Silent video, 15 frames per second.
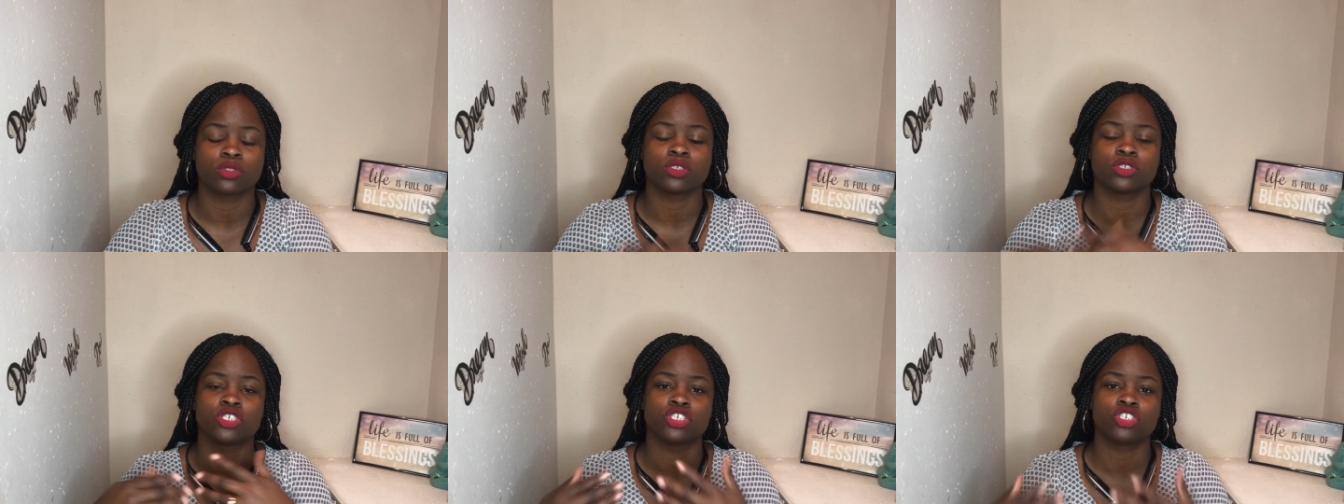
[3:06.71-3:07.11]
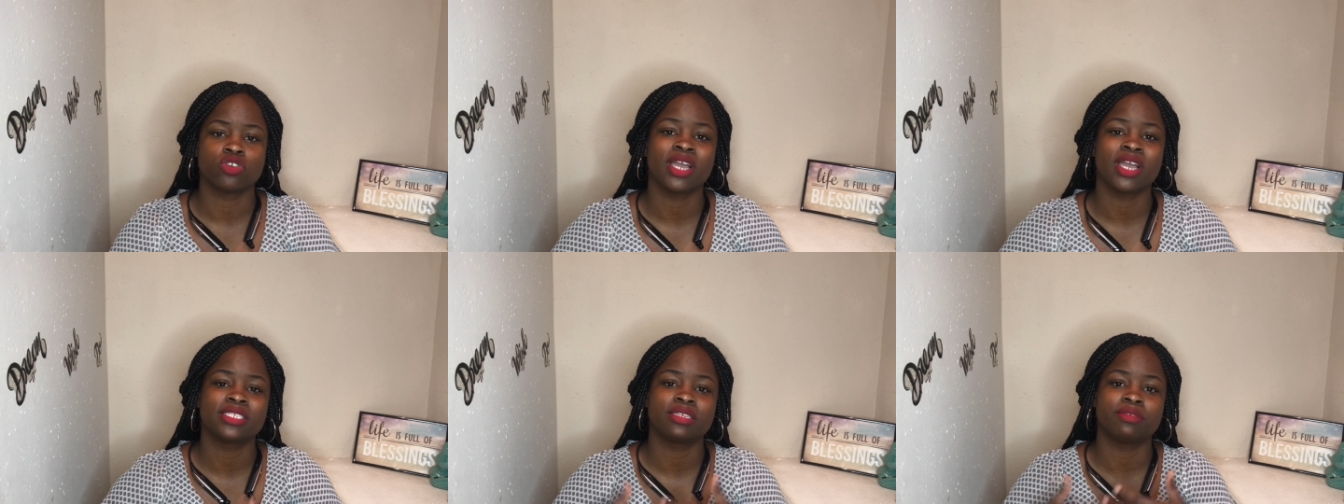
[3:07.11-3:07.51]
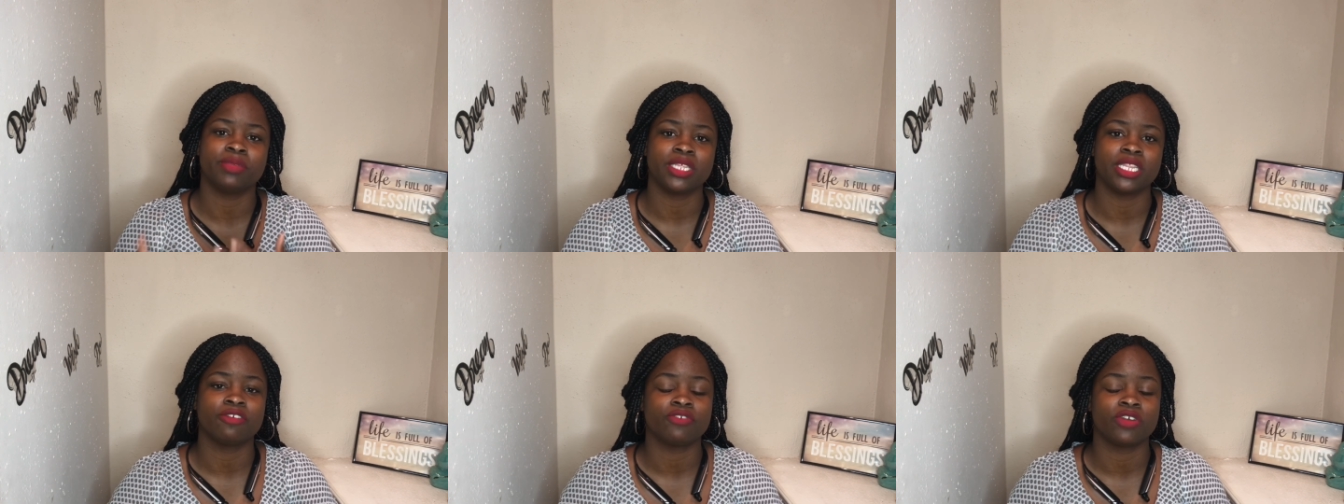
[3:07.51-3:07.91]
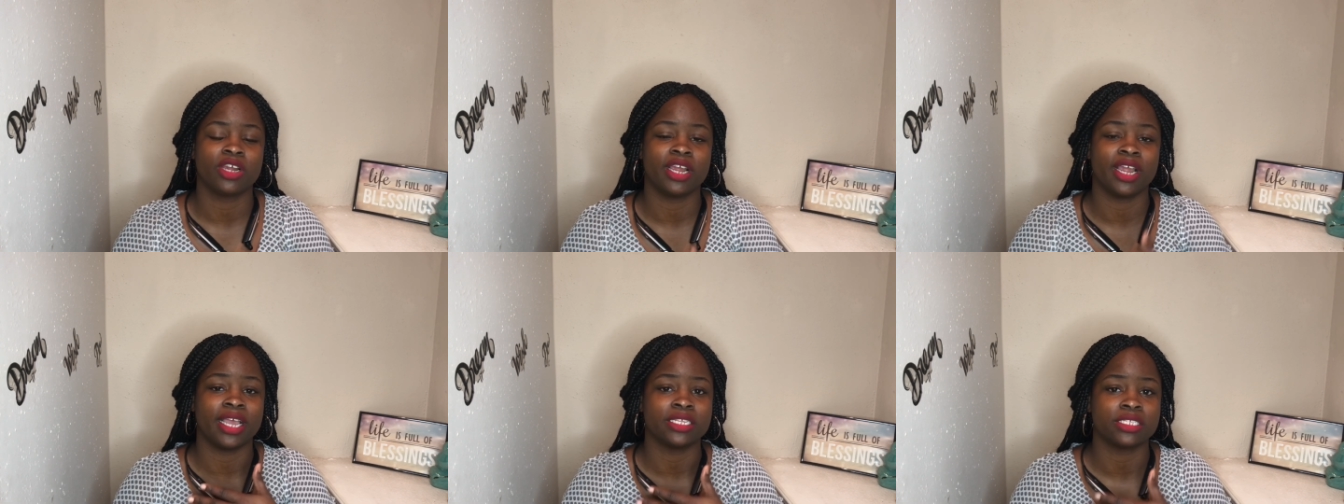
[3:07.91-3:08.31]
So she's trying to be there for
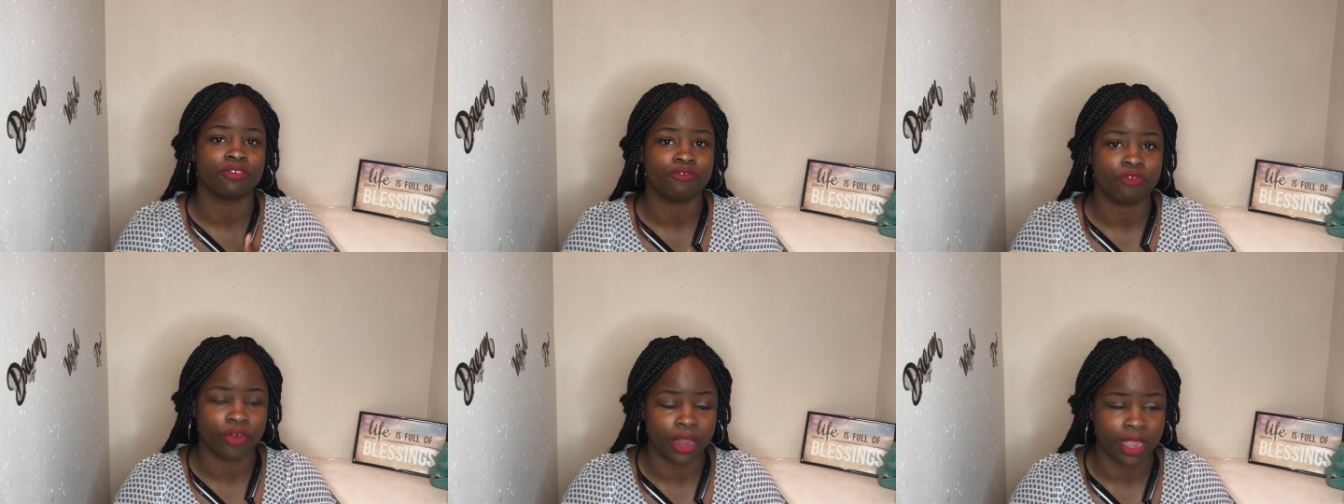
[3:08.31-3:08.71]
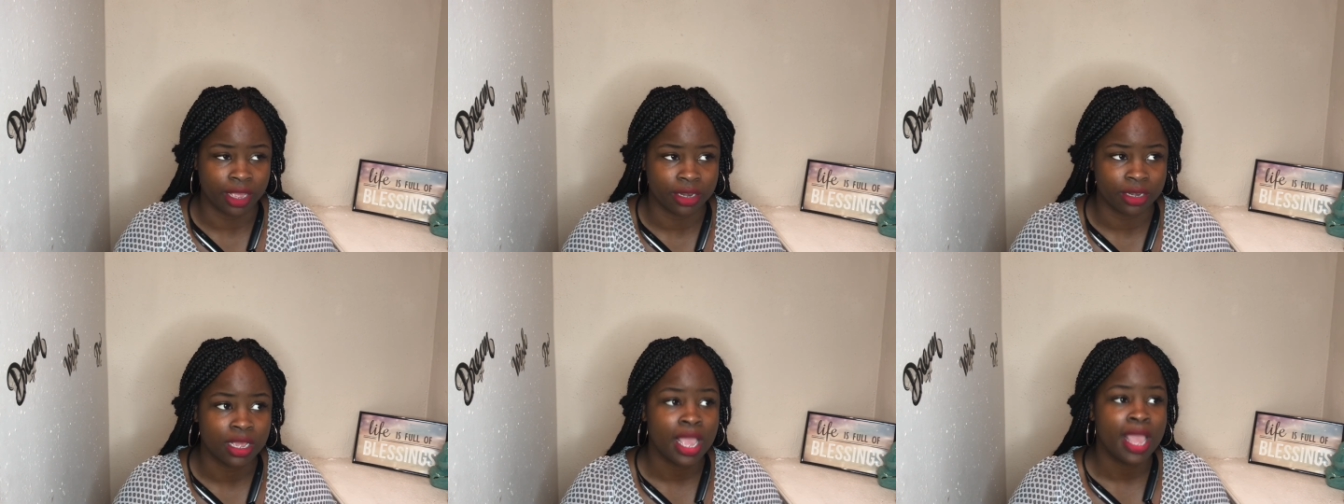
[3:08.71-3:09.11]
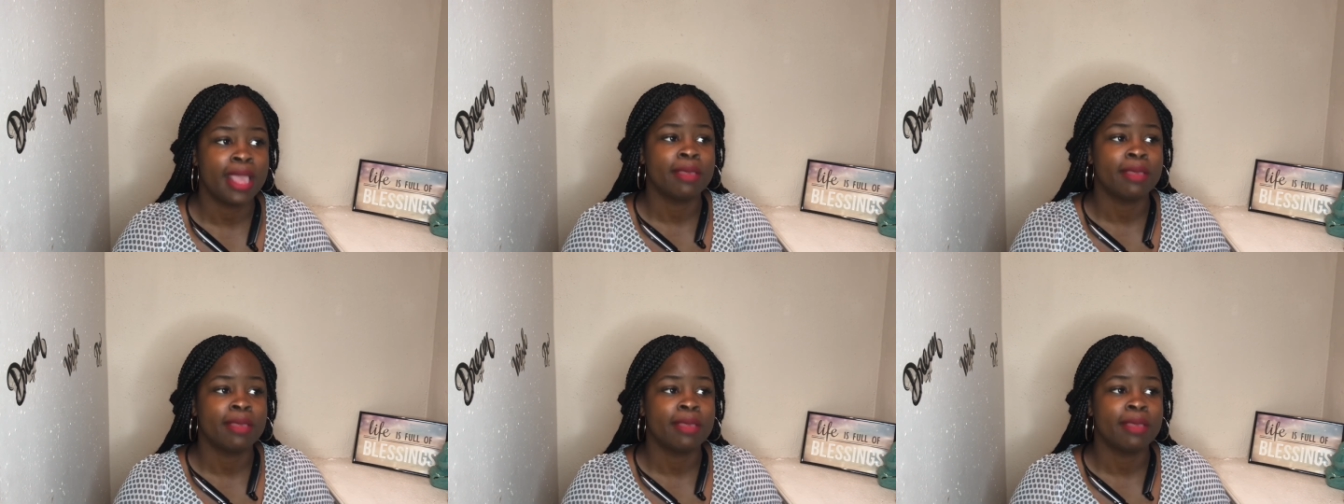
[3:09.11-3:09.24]
her as a friend.